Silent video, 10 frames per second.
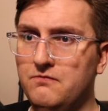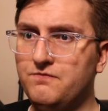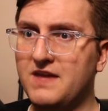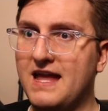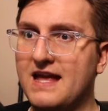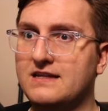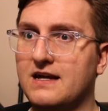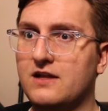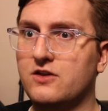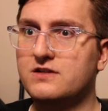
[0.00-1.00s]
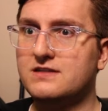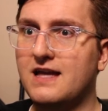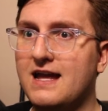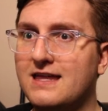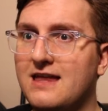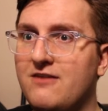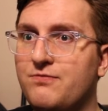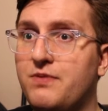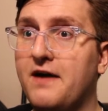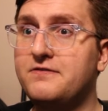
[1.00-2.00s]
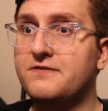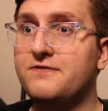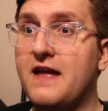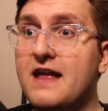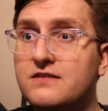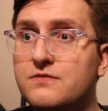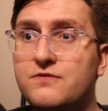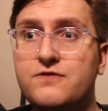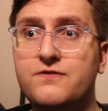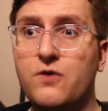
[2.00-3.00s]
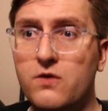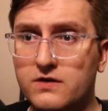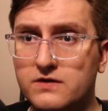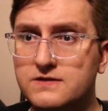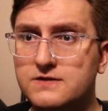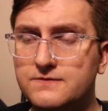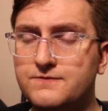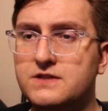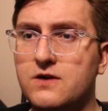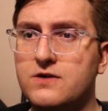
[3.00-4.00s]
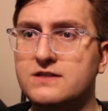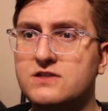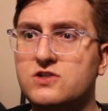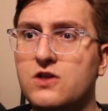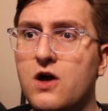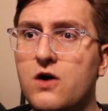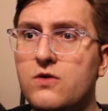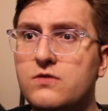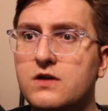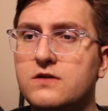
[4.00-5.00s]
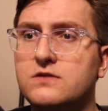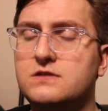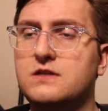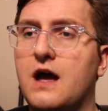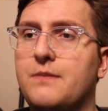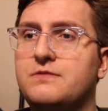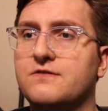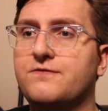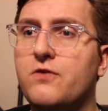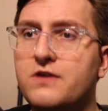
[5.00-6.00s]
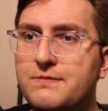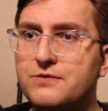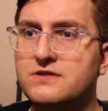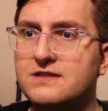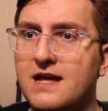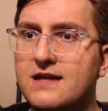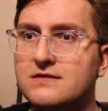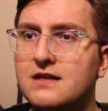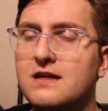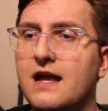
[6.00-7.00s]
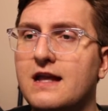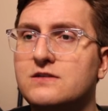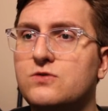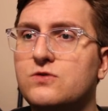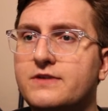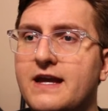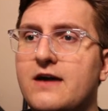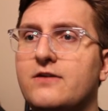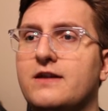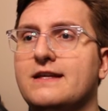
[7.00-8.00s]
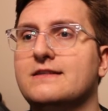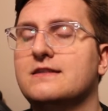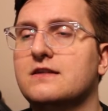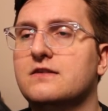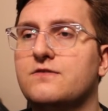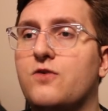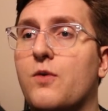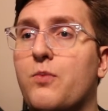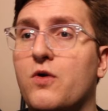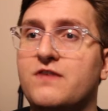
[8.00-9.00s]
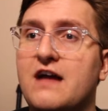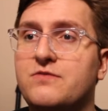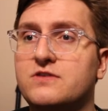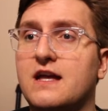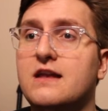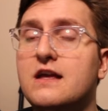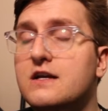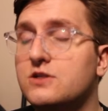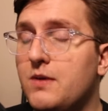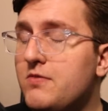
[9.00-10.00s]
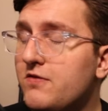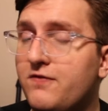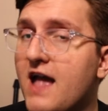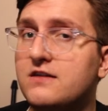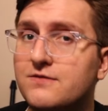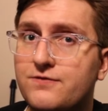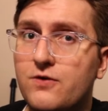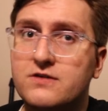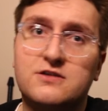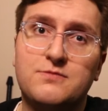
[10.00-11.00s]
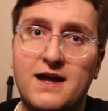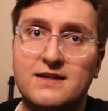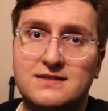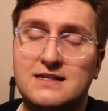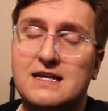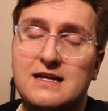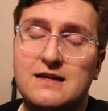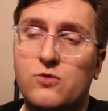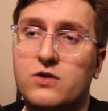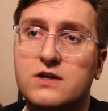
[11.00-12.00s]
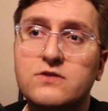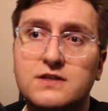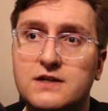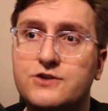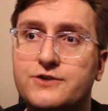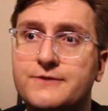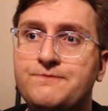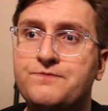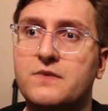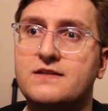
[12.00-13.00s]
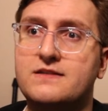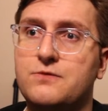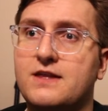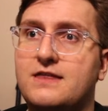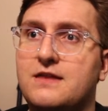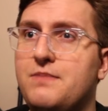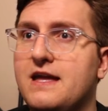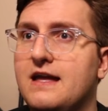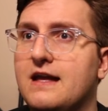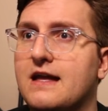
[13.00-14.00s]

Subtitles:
And looks like they've buffed Phantom Force. So its slow goes up to 40% and its cooldown is 4.5%. So maybe Phantom Force might see more usage with the big